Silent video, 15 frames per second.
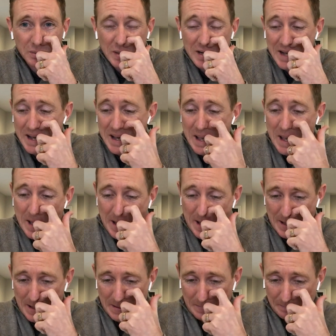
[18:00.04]
where
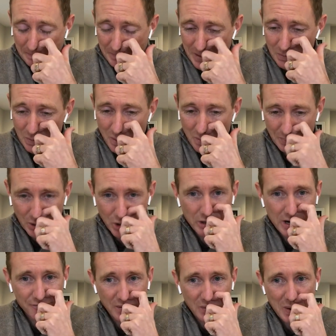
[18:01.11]
I won't bore
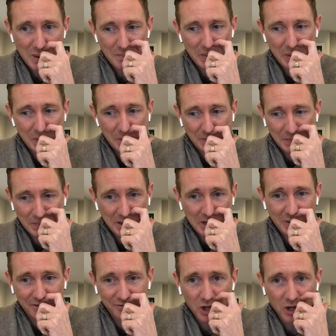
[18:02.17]
everyone, but you
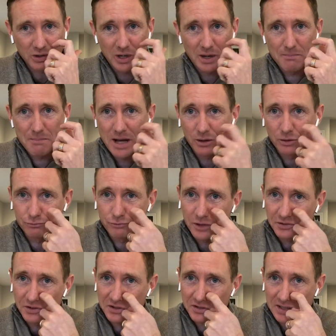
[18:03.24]
know, I've not got metal
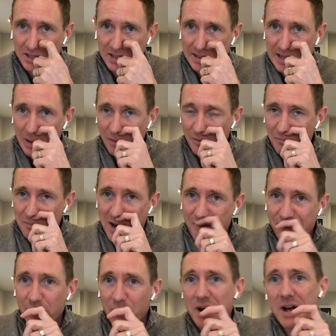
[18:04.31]
rods sticking out of me
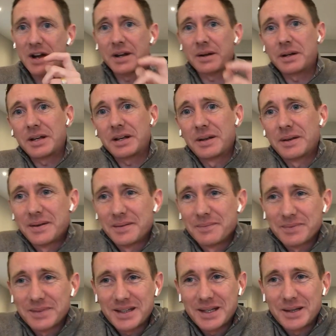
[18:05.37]
everywhere.
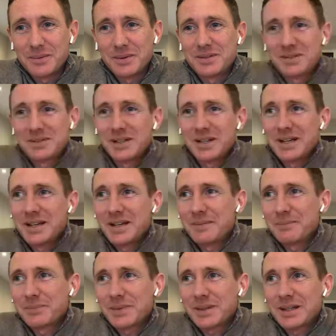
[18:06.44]
It was
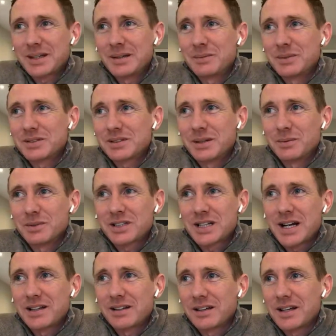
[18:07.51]

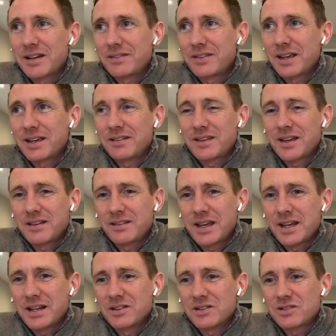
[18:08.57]
kind of like they
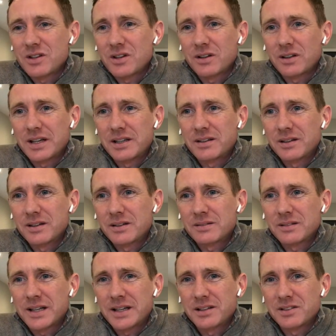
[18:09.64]
insert like
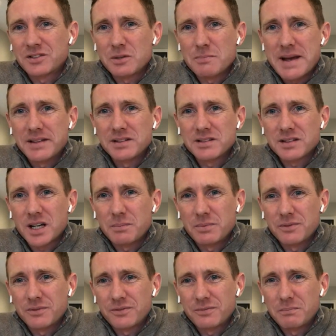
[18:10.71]
a cement type
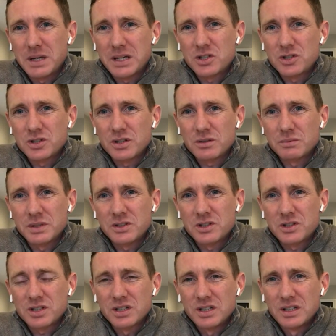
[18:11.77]
of mixture
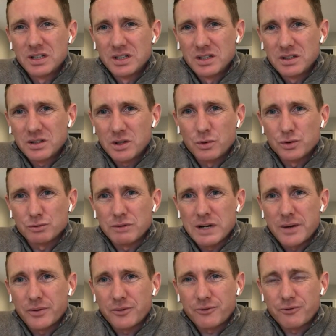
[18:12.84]
which goes
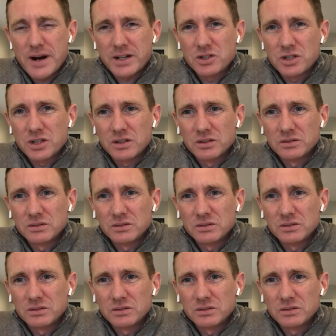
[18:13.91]
around the fracture,